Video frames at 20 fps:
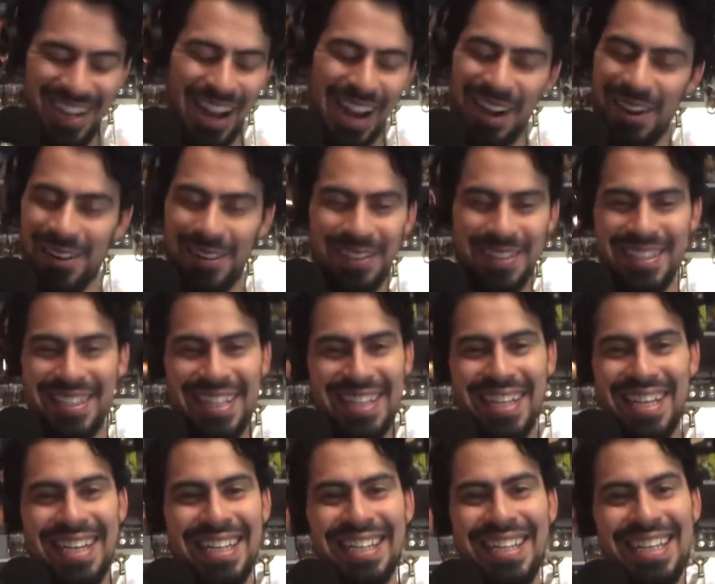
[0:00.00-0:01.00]
always say
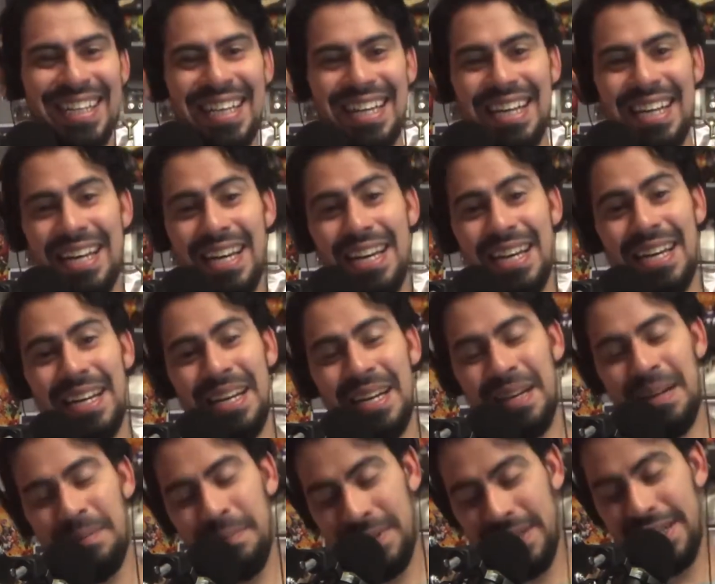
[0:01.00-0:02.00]
that
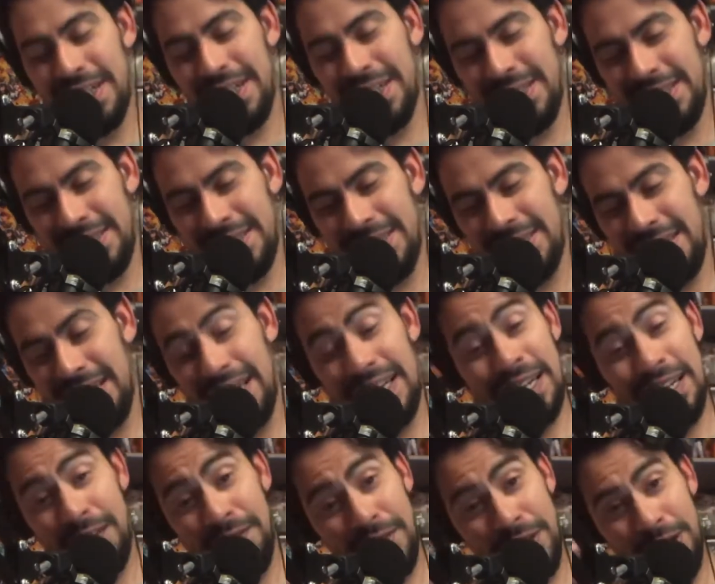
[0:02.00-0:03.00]
because I
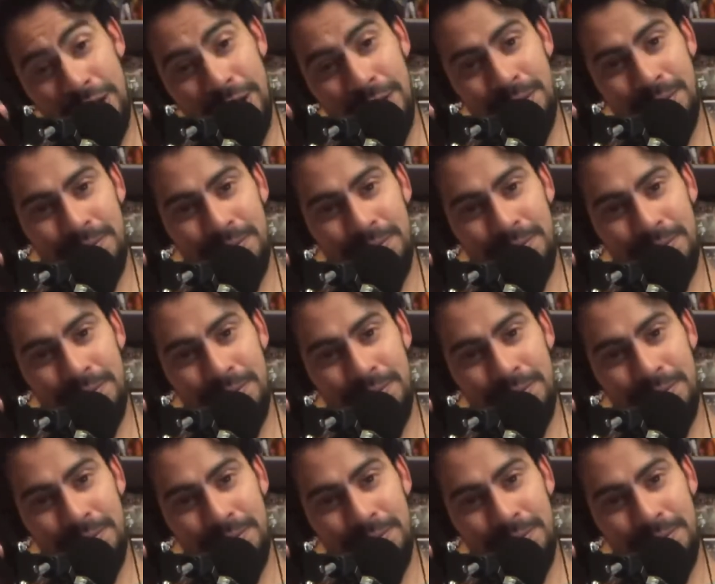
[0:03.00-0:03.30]
never know.